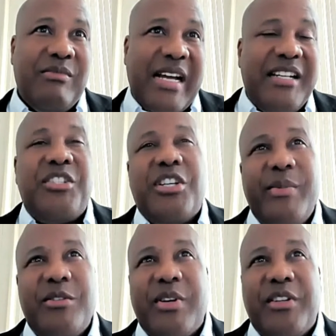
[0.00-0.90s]
that
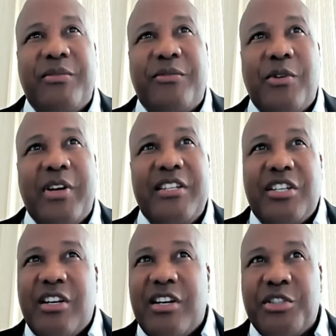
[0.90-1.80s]
determines whether you fall
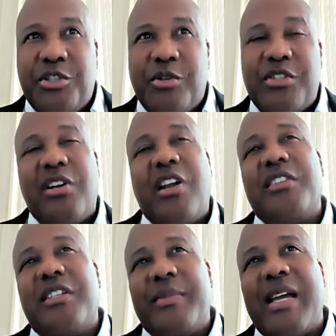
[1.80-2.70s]
into a short or
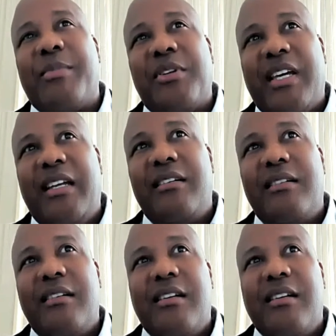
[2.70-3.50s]
long-term capital gain.